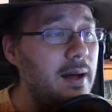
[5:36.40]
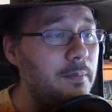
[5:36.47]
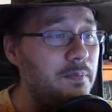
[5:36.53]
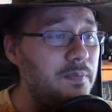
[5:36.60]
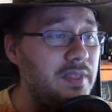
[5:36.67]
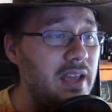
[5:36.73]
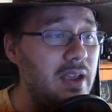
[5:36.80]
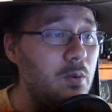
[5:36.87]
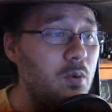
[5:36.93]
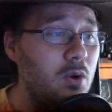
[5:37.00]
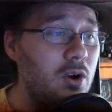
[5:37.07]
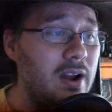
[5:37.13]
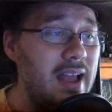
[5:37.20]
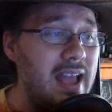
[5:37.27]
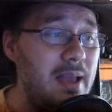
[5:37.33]
they
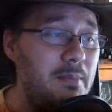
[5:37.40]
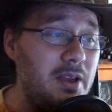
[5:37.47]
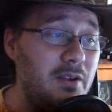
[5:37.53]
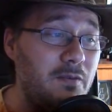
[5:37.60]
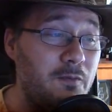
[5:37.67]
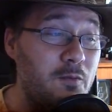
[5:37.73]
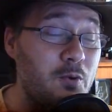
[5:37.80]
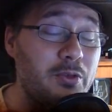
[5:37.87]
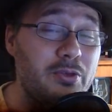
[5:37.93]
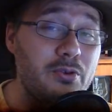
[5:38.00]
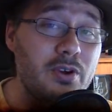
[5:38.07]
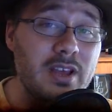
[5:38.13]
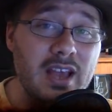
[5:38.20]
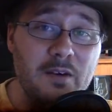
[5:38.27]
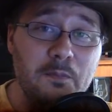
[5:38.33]
were aiming for
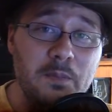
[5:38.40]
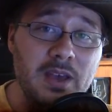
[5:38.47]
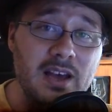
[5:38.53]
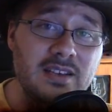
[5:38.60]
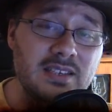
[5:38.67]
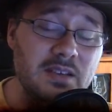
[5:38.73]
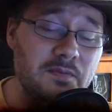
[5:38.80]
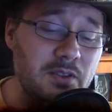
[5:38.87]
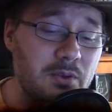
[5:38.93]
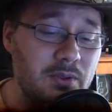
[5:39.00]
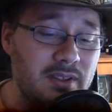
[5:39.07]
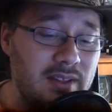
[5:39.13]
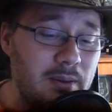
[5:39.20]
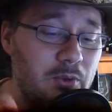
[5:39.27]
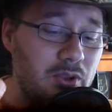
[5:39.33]
30 FPS, even though
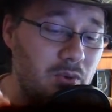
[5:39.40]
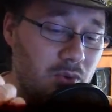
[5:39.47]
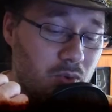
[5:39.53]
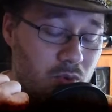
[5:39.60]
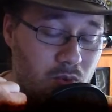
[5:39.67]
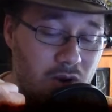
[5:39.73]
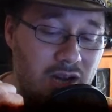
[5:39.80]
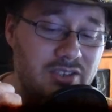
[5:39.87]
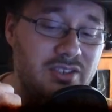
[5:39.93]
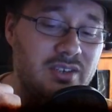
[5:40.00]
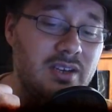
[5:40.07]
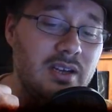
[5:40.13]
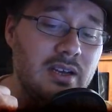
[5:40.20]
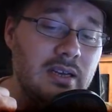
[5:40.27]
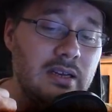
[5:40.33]
the demo that we were
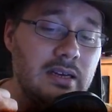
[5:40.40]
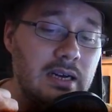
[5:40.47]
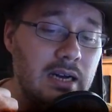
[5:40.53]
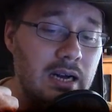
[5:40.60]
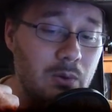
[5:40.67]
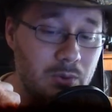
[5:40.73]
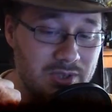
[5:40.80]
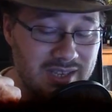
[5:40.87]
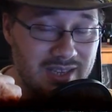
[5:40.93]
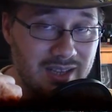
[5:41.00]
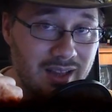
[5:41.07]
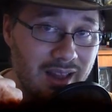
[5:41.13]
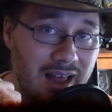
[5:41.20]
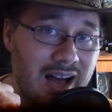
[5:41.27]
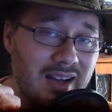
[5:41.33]
watching wasn't
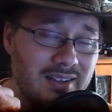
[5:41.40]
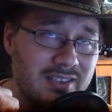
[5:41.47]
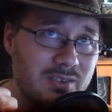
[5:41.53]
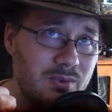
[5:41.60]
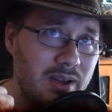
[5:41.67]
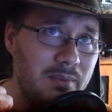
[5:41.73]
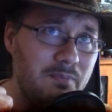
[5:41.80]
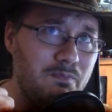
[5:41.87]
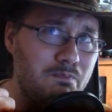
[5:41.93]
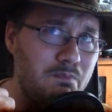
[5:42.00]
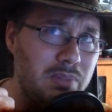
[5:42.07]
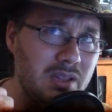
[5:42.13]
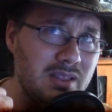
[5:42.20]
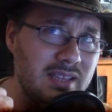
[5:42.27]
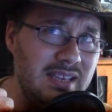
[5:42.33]
locked. So I
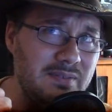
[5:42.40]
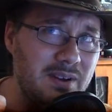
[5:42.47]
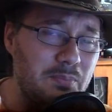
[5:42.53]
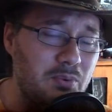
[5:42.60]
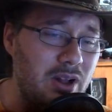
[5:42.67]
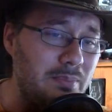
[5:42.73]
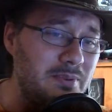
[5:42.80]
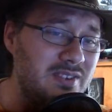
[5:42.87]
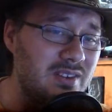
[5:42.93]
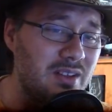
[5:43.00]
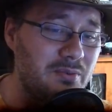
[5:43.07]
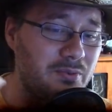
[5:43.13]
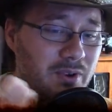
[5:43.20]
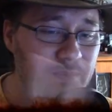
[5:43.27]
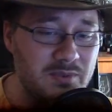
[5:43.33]
believe I probably saw
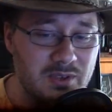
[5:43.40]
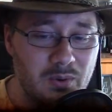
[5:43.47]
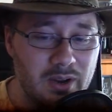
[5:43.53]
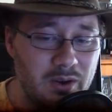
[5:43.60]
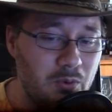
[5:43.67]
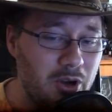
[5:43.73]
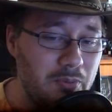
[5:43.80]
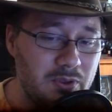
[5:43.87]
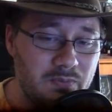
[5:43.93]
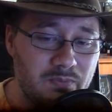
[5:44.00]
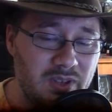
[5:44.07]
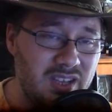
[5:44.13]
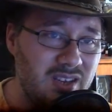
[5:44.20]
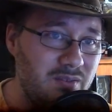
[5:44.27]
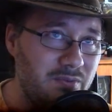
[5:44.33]
the frames go anywhere
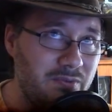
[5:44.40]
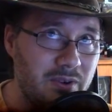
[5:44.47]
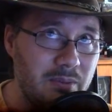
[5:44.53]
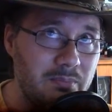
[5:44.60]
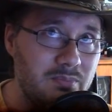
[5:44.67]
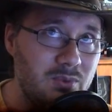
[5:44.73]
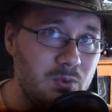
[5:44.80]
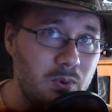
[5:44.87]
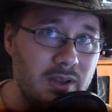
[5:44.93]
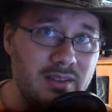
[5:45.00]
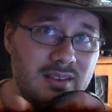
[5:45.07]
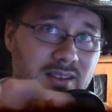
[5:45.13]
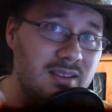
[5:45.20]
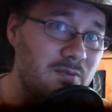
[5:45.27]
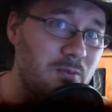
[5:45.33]
between from
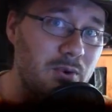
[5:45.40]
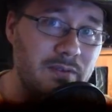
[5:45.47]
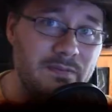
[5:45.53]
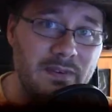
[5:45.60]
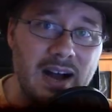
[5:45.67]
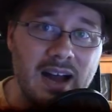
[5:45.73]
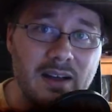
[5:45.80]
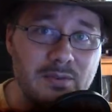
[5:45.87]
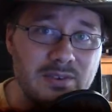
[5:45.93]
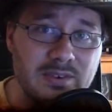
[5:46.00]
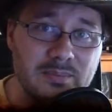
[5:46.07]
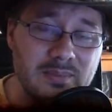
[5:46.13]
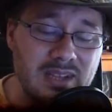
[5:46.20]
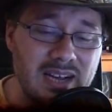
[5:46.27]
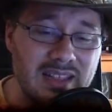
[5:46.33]
20 to 45 or
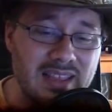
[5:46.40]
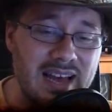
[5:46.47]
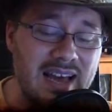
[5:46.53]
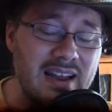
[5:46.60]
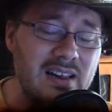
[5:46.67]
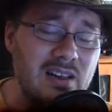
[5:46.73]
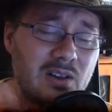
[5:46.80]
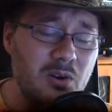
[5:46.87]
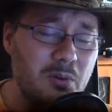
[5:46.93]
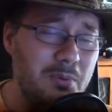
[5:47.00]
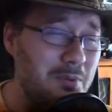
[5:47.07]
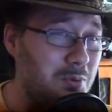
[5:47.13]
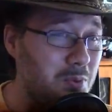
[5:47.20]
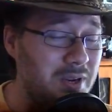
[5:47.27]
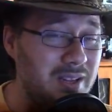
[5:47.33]
something like that, or
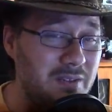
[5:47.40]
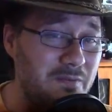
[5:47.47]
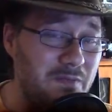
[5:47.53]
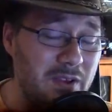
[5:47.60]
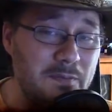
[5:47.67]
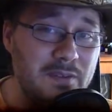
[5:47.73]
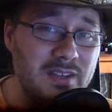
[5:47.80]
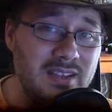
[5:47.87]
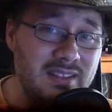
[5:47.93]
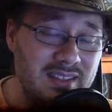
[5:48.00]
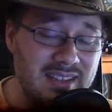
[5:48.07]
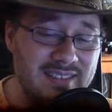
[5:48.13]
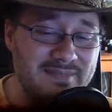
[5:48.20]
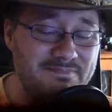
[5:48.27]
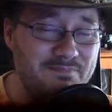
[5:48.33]
maybe 20 to 50.
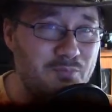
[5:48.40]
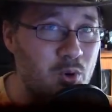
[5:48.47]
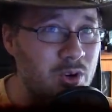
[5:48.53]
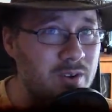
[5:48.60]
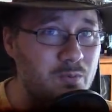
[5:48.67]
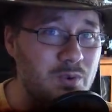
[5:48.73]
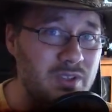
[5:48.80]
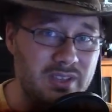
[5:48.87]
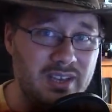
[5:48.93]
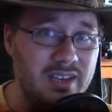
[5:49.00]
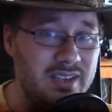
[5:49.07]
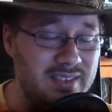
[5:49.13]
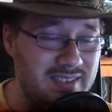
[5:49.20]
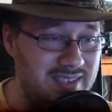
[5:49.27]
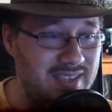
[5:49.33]
They weren't really
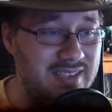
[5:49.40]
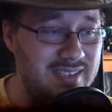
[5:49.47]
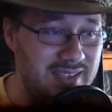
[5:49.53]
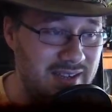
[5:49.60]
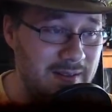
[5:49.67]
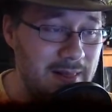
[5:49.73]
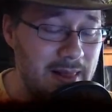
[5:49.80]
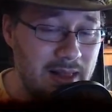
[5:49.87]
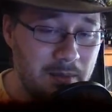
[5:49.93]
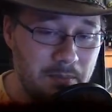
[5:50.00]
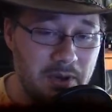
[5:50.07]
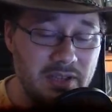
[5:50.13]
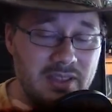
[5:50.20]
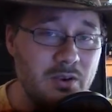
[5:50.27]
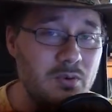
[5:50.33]
hitting 60,
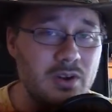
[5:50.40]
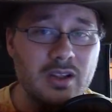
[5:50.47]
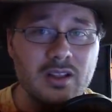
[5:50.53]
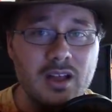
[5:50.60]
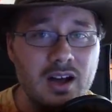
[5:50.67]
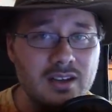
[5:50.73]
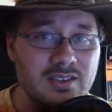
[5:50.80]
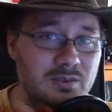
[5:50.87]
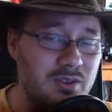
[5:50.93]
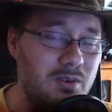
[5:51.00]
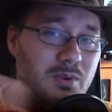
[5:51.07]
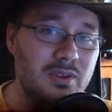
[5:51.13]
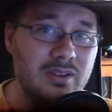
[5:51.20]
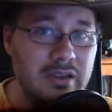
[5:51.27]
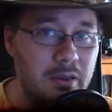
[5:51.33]
but they were unlocked, so they
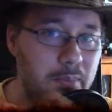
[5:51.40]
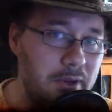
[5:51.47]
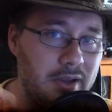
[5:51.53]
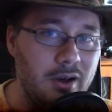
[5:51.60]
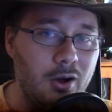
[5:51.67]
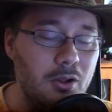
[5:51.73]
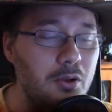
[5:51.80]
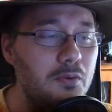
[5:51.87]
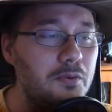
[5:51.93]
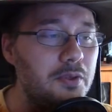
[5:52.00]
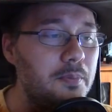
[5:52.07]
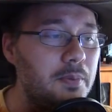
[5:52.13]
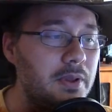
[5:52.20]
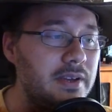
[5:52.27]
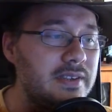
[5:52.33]
were a little bit all over
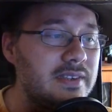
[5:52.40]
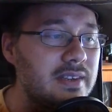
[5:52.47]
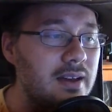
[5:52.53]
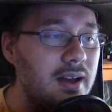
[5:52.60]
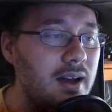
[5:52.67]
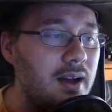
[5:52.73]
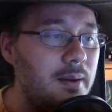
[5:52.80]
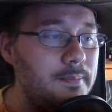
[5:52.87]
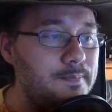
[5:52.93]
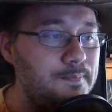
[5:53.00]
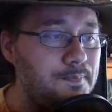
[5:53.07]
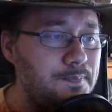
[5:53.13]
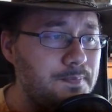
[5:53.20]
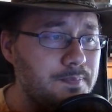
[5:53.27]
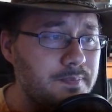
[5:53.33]
the place.
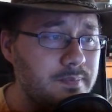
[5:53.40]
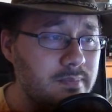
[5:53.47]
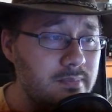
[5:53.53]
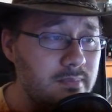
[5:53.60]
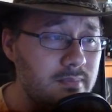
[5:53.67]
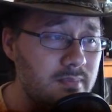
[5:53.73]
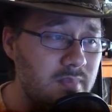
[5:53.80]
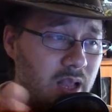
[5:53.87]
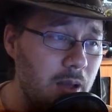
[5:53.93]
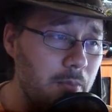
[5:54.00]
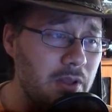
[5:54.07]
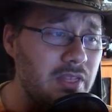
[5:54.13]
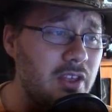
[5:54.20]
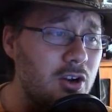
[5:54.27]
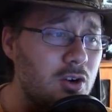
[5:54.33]

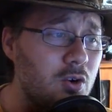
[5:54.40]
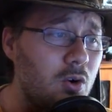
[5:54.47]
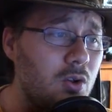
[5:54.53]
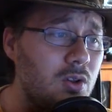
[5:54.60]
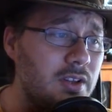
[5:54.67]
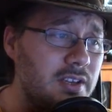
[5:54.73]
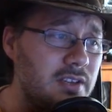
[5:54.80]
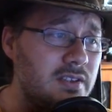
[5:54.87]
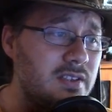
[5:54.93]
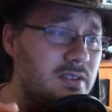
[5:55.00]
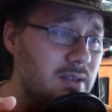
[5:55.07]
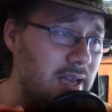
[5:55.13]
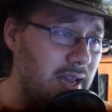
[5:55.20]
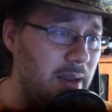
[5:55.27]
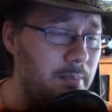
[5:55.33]
But their goal is
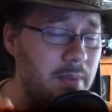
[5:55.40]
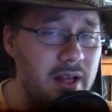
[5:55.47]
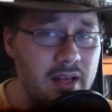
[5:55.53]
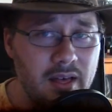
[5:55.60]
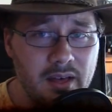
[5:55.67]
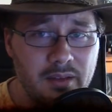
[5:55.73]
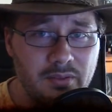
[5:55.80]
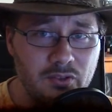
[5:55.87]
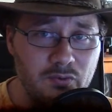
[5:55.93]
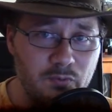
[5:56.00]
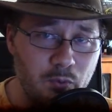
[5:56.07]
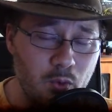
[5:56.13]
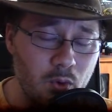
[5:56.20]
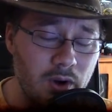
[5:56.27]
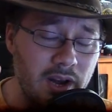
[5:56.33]
to aim
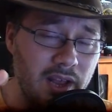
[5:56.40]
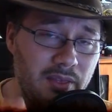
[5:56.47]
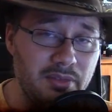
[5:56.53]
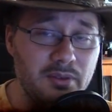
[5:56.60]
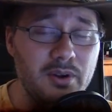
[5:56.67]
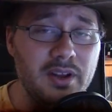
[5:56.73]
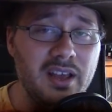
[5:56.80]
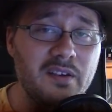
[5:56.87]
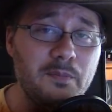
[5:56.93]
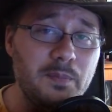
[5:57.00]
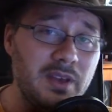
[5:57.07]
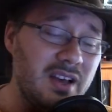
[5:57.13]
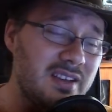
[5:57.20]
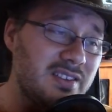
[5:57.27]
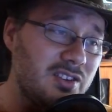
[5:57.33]
for a 30
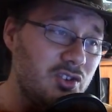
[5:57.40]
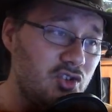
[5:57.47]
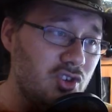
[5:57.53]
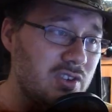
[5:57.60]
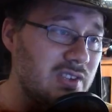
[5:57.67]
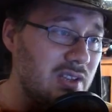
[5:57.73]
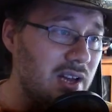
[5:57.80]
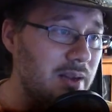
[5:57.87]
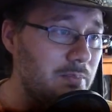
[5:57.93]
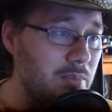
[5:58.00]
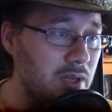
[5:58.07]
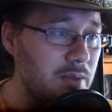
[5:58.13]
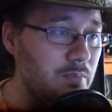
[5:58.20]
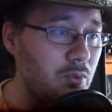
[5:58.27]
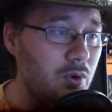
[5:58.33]
FPS, just like
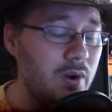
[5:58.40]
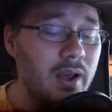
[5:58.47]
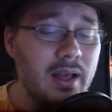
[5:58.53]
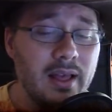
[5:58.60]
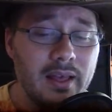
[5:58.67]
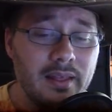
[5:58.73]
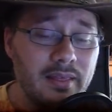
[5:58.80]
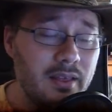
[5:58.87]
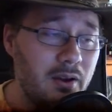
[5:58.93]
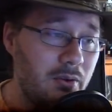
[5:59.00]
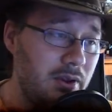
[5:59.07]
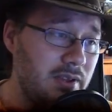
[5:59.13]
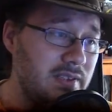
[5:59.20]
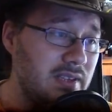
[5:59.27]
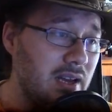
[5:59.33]
Bloodborne. There
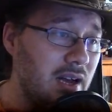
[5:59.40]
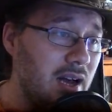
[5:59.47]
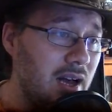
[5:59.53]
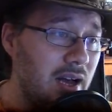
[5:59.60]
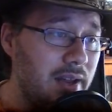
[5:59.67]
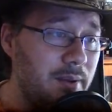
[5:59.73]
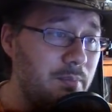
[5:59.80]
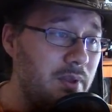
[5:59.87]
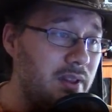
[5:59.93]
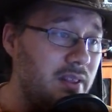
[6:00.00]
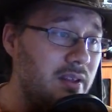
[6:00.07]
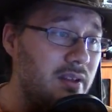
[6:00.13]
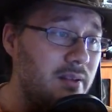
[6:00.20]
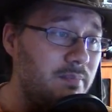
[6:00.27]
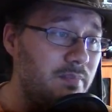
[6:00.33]
is
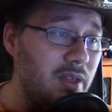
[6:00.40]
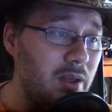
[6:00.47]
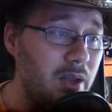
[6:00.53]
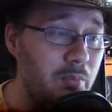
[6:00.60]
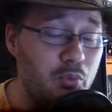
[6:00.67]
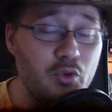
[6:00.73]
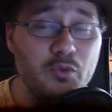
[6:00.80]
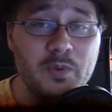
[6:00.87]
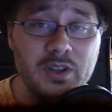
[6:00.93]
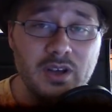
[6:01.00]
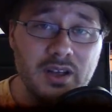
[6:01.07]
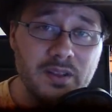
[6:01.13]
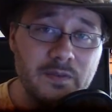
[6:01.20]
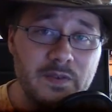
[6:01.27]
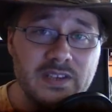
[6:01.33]
an improvement
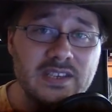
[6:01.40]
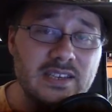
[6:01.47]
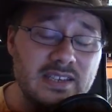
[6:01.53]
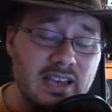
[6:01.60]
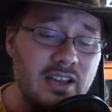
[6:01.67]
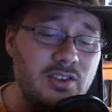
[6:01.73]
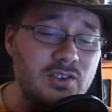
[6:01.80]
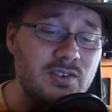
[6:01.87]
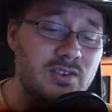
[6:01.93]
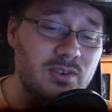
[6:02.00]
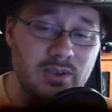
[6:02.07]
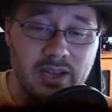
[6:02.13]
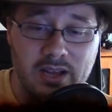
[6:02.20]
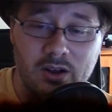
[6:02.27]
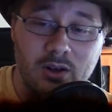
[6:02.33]
on the physics engine, so
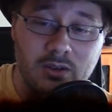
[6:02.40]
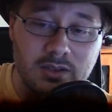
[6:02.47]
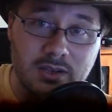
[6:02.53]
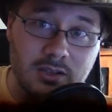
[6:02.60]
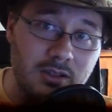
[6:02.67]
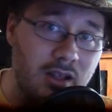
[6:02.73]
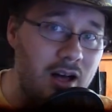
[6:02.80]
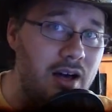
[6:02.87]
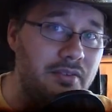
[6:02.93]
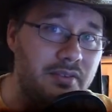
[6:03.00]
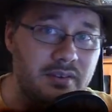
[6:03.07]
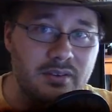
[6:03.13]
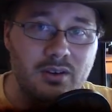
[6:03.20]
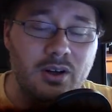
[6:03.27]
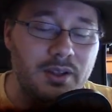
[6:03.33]
you get all the cloth
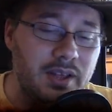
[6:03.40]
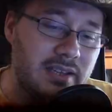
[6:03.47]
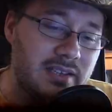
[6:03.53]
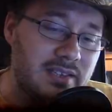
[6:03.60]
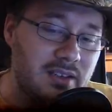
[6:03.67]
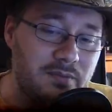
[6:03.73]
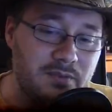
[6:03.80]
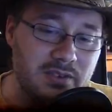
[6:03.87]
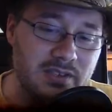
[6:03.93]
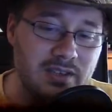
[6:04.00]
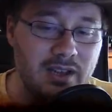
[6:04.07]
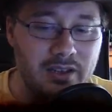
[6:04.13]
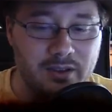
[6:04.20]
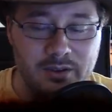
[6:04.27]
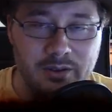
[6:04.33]
and all stuff, just
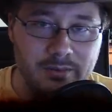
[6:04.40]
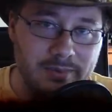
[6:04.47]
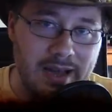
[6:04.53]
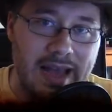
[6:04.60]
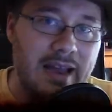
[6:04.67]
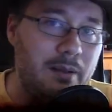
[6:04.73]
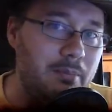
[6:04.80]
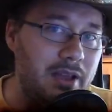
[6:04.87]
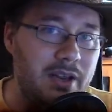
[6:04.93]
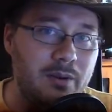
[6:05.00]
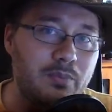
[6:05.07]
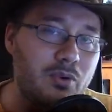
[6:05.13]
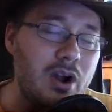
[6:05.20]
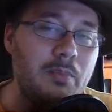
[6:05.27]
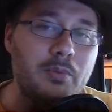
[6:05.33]
like, you know,
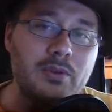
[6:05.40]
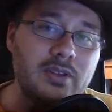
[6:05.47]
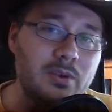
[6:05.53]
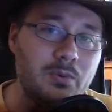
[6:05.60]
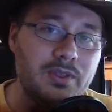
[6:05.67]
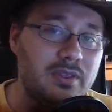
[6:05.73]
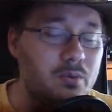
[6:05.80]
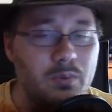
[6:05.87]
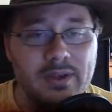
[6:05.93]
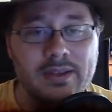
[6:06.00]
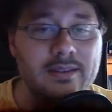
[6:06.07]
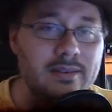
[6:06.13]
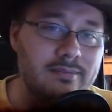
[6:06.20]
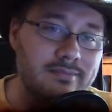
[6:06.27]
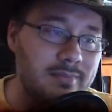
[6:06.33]
animating properly with the
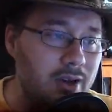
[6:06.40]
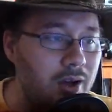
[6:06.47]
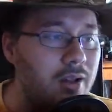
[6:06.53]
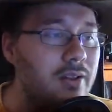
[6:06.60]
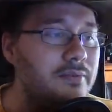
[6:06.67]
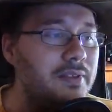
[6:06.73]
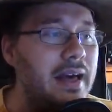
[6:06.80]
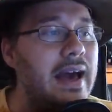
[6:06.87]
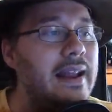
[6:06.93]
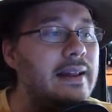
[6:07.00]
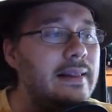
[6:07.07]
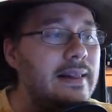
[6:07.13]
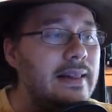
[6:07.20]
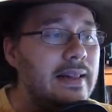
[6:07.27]
wind and all of that.